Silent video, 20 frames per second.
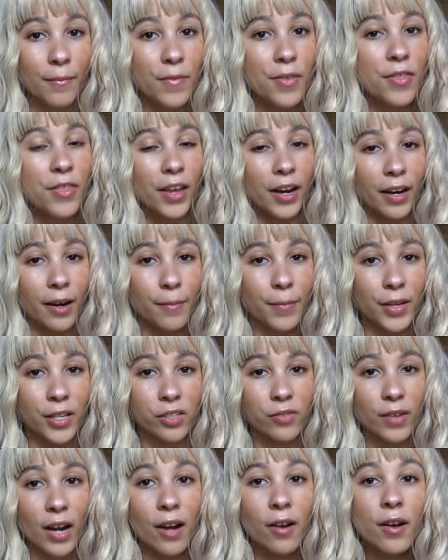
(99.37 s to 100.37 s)
therapist
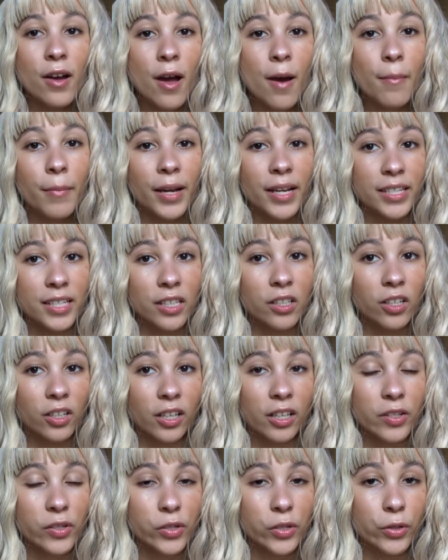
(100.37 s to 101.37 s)
route. But I did look
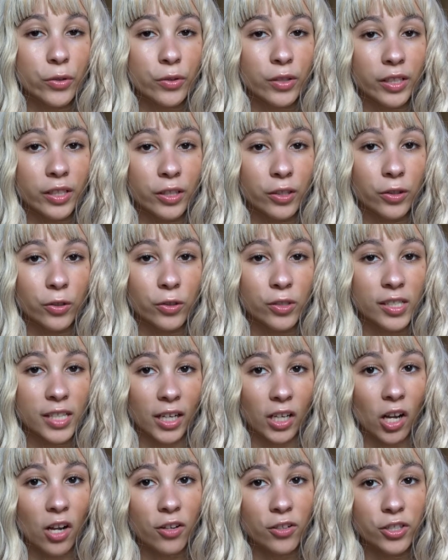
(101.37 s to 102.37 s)
into clinical
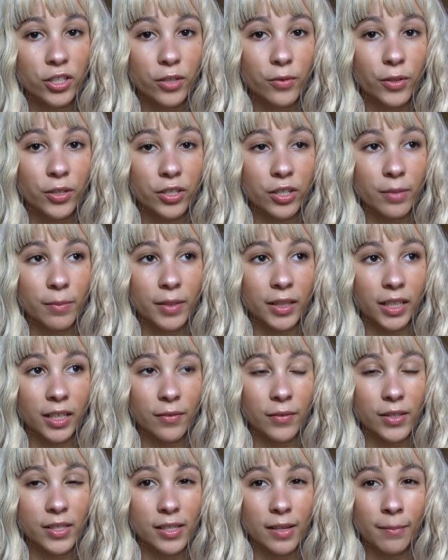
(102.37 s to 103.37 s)
psychology, which I believe
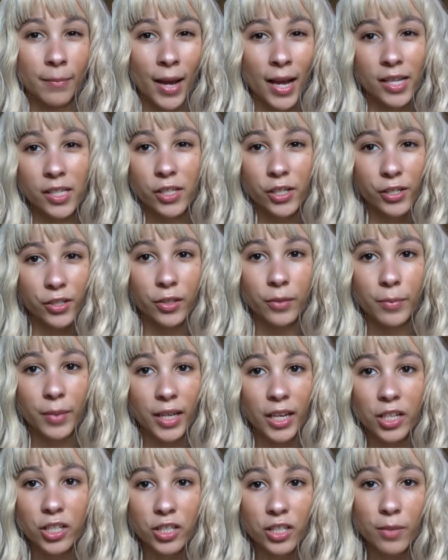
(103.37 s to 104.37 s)
is a master's or
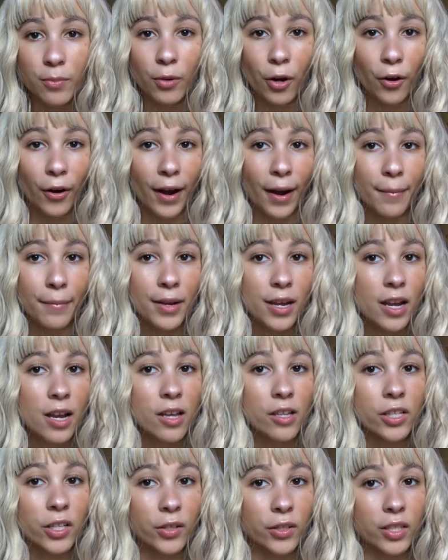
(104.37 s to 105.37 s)
PhD program,
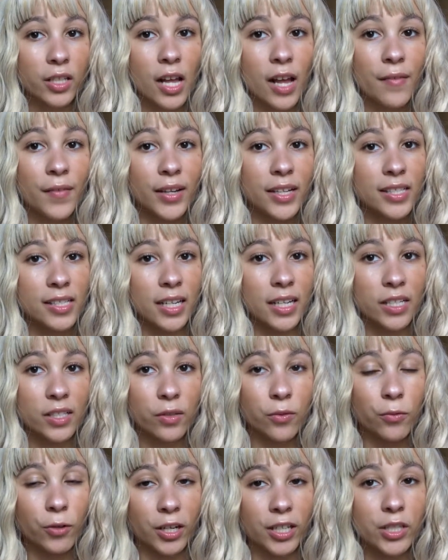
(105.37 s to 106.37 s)
so there's a lot of extensive
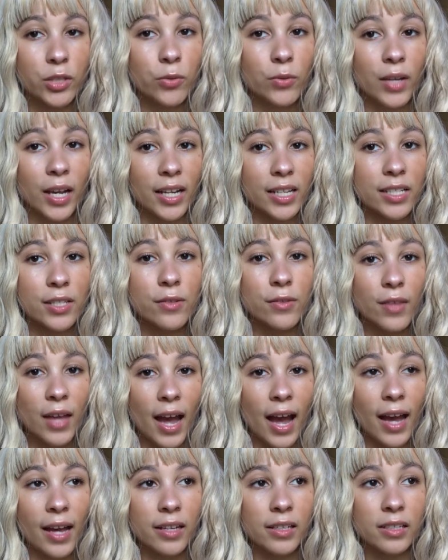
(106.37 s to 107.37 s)
work to get to
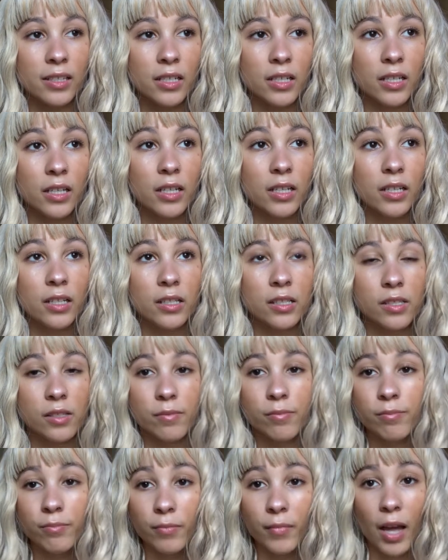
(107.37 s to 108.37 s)
that
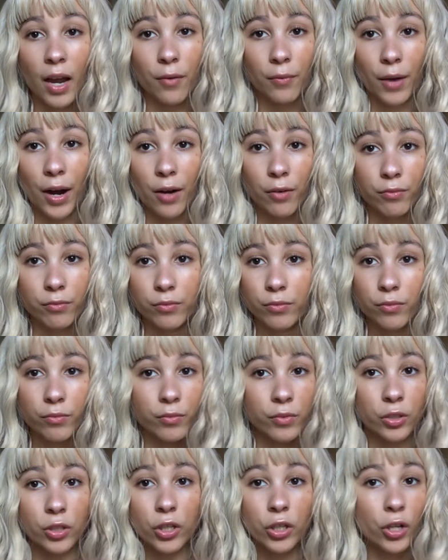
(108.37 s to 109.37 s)
route,
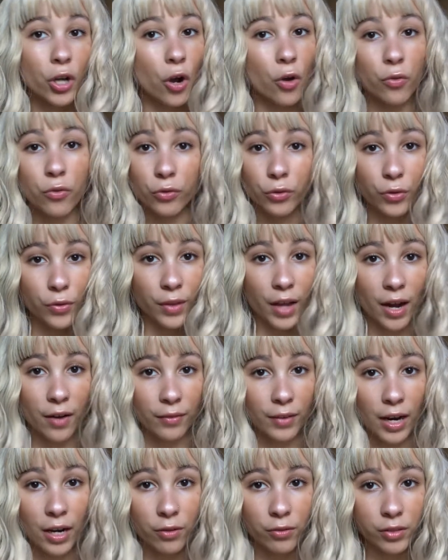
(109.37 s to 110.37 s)
to go through that
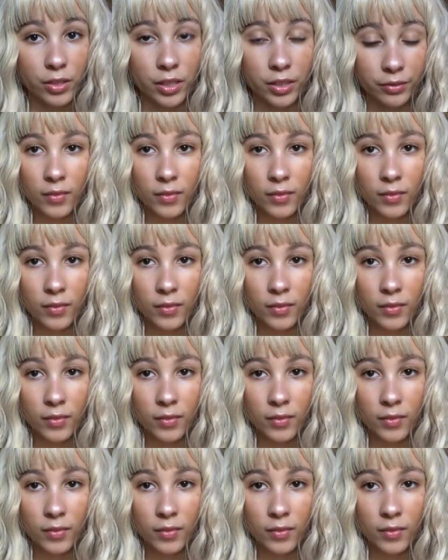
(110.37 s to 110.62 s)
route.